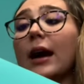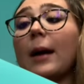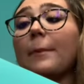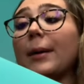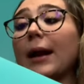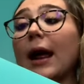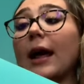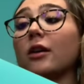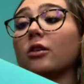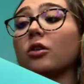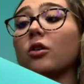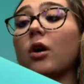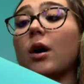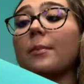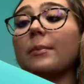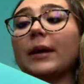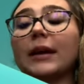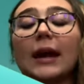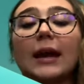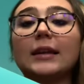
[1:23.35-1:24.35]
but I don't know,
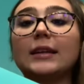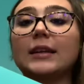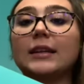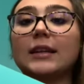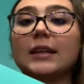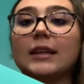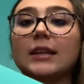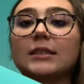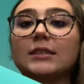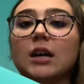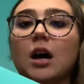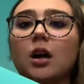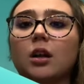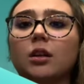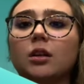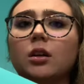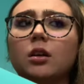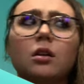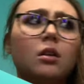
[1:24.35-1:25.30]
I'm like, I need to get it done.